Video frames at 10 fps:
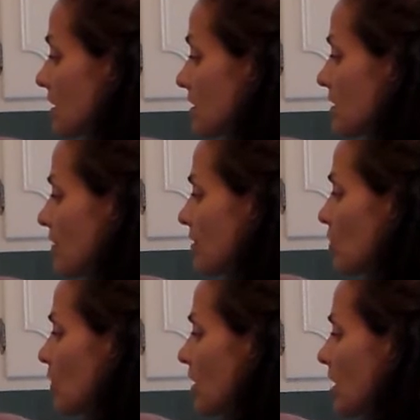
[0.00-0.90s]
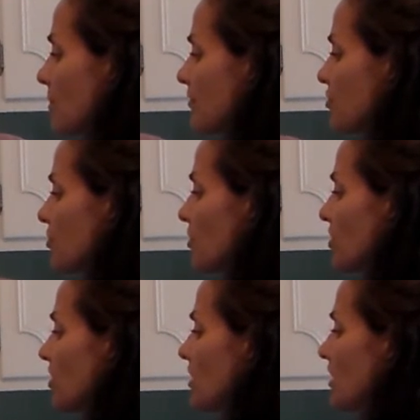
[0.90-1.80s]
It's definitely 1 cup of
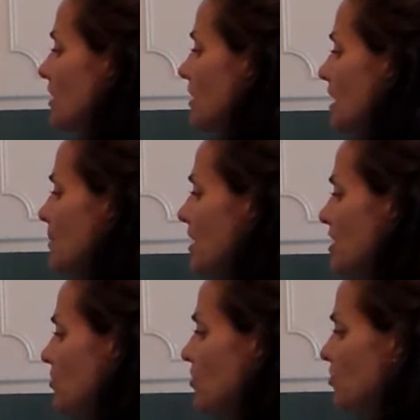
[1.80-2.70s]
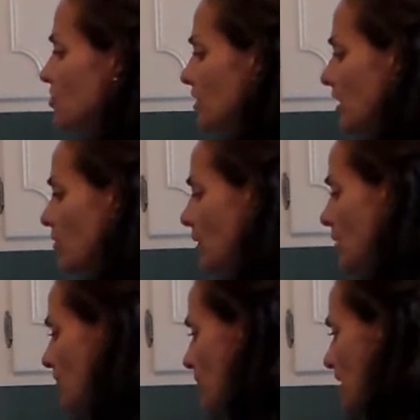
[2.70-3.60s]
sugar. Honey, you can usually get
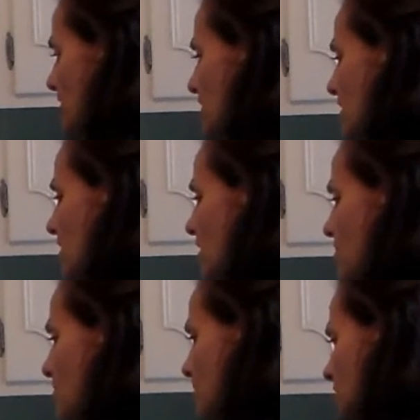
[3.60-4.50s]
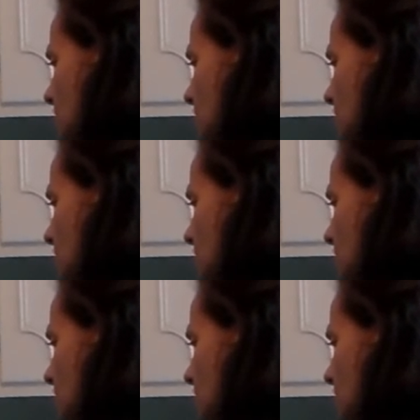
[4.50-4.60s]
away with less than a cup.